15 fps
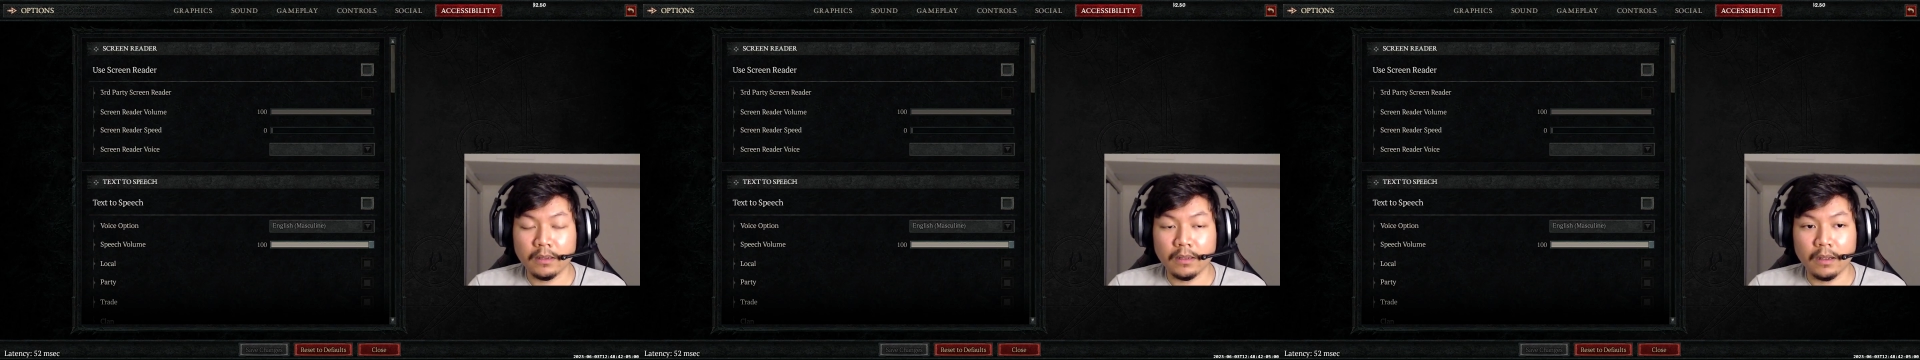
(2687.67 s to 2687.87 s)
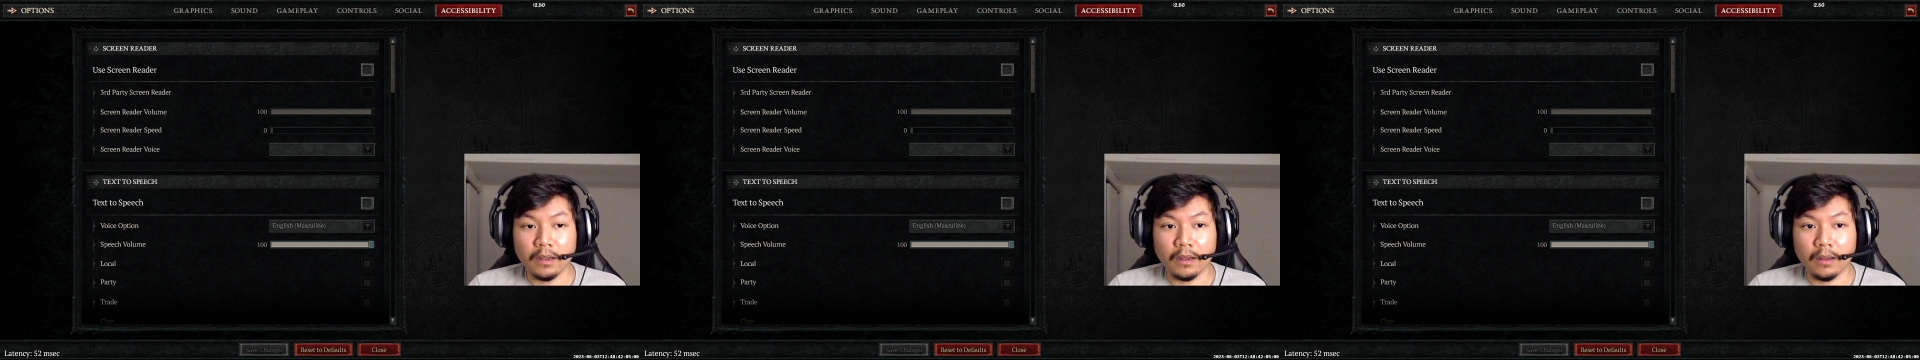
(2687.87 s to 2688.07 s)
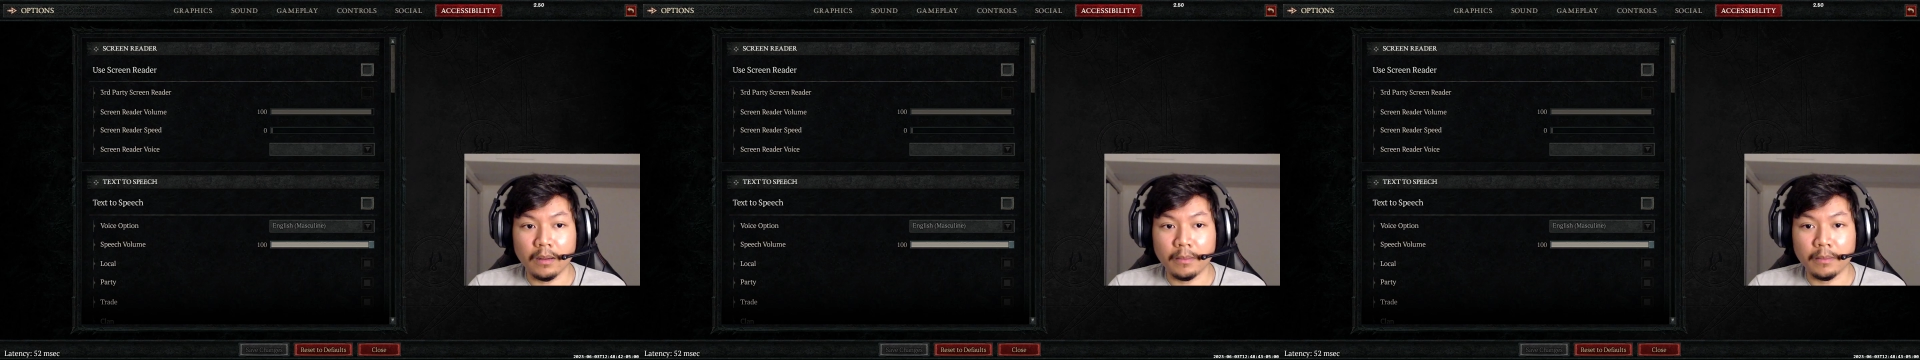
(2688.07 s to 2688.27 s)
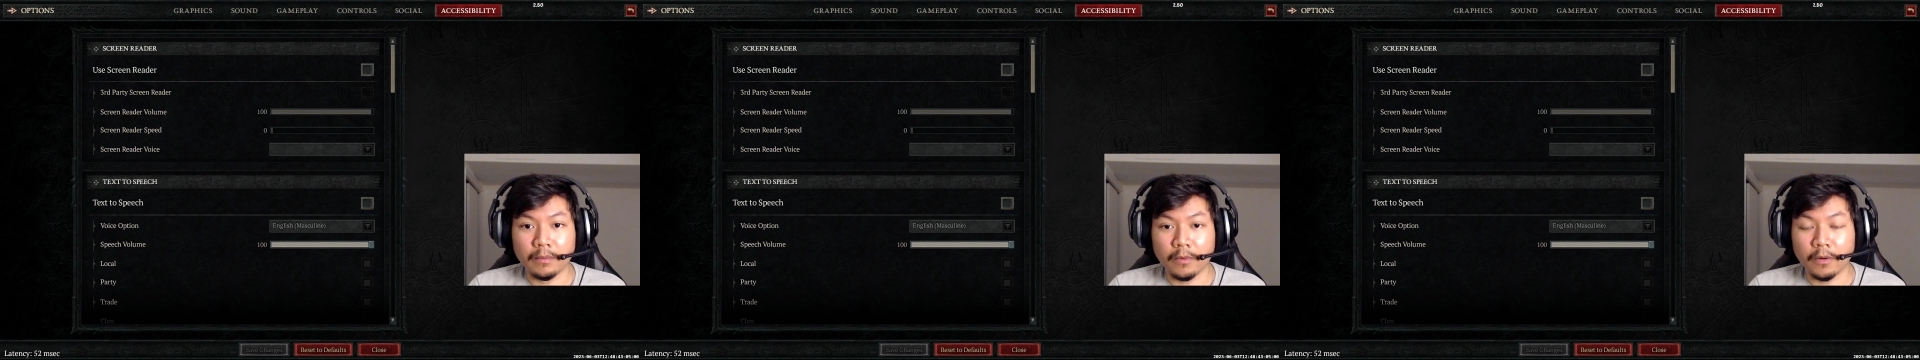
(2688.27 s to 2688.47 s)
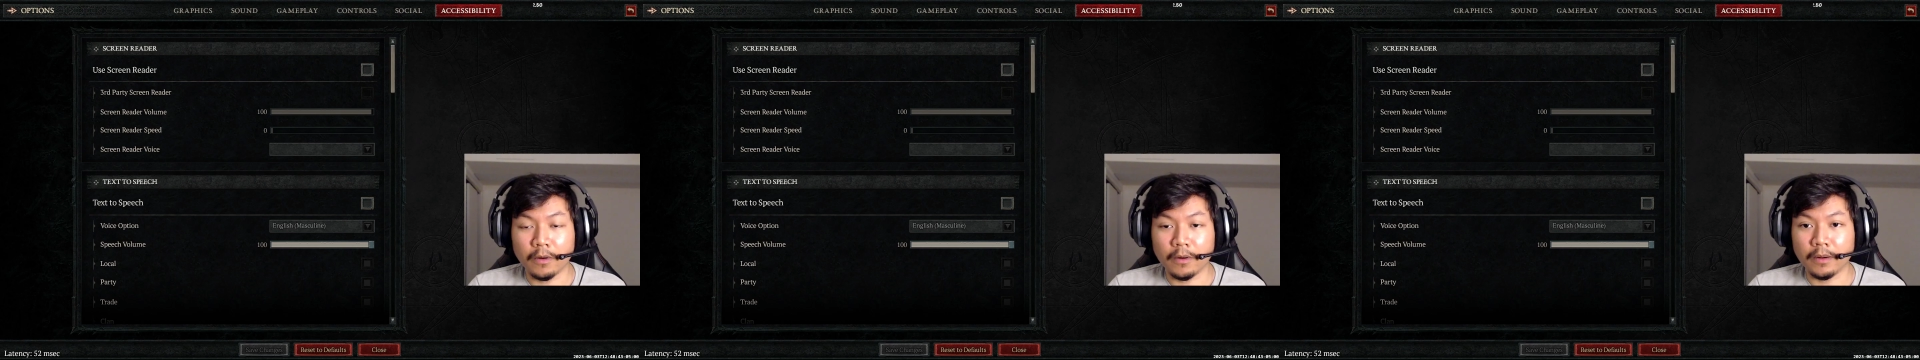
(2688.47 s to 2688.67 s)

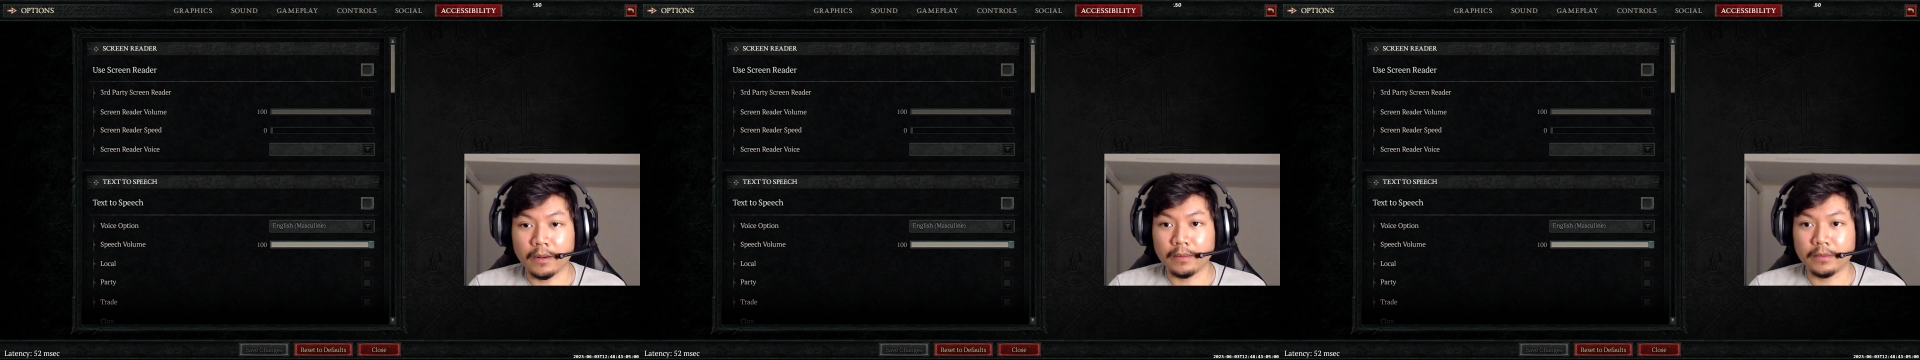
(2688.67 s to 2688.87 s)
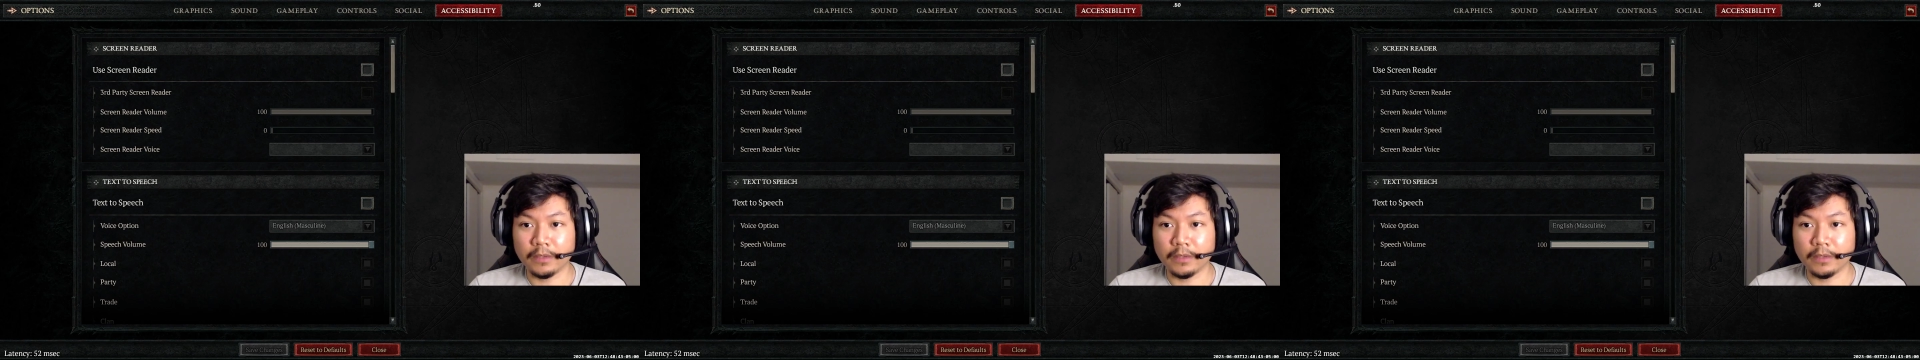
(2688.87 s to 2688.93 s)
or